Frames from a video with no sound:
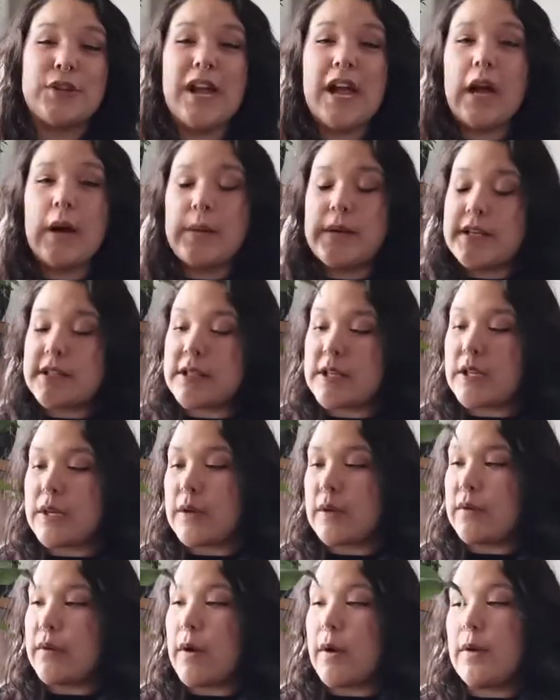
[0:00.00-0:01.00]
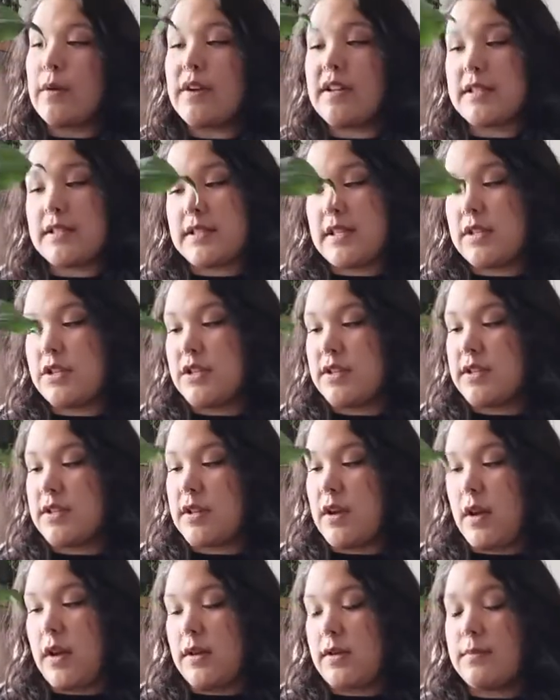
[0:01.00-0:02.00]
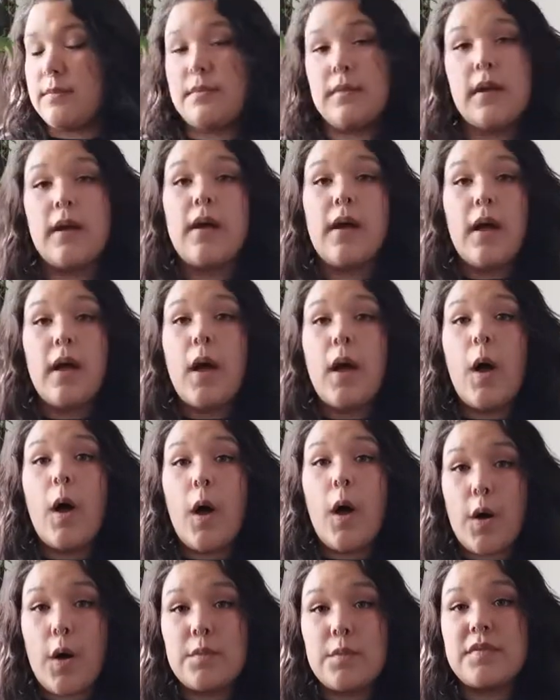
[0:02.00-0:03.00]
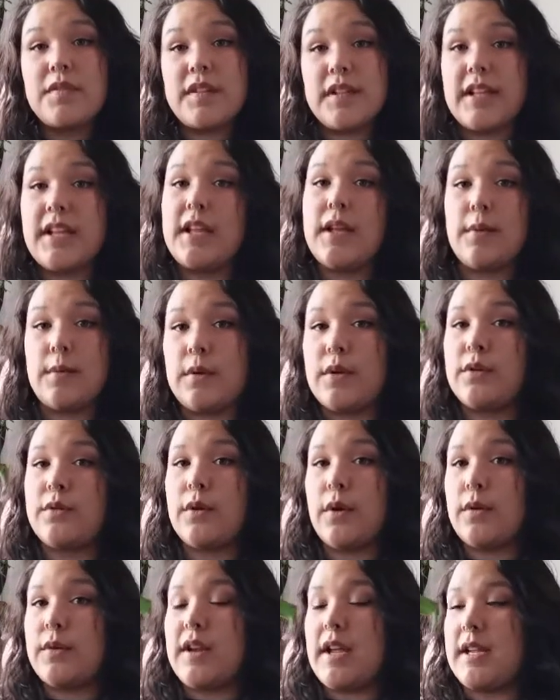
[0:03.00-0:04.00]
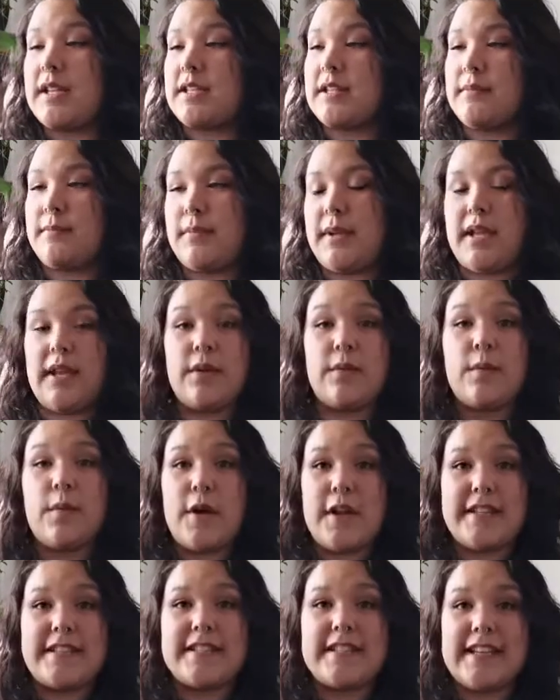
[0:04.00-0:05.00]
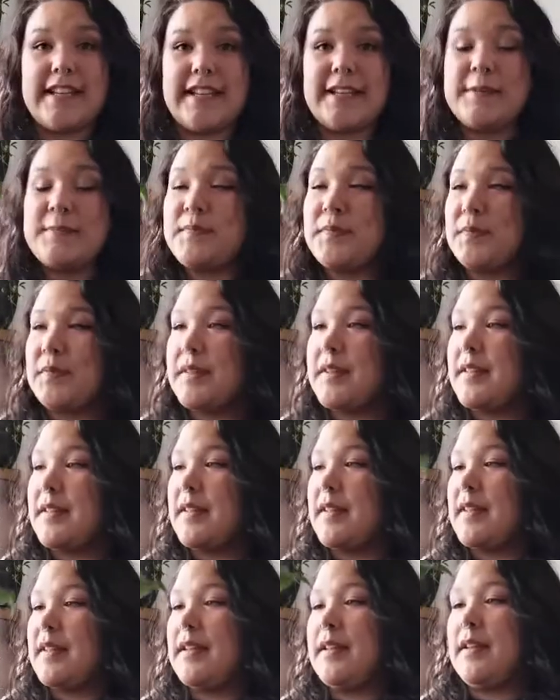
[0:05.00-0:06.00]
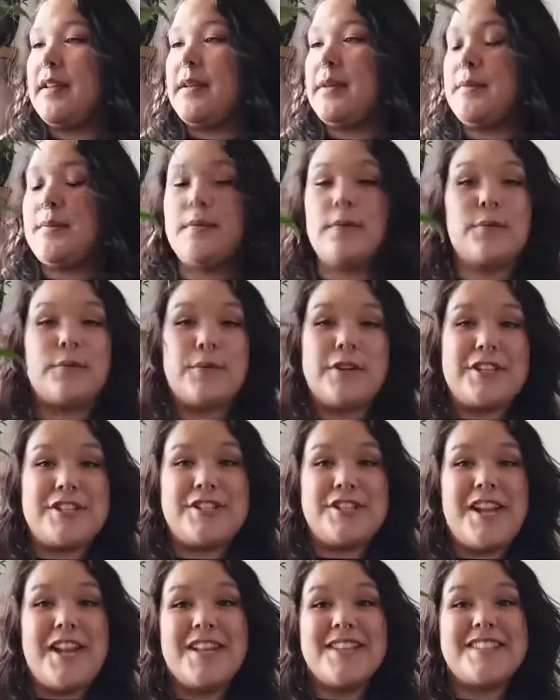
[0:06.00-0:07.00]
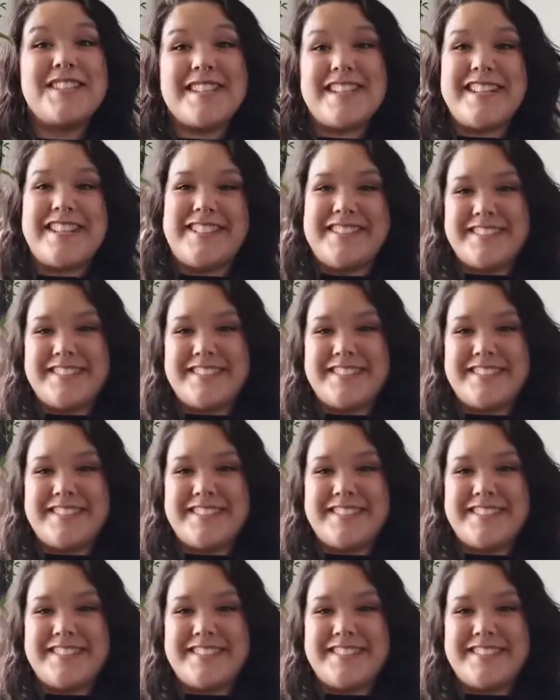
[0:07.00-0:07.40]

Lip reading: how he's gonna grow because I just got him. Hopefully he will grow nice and big one day. We shall see.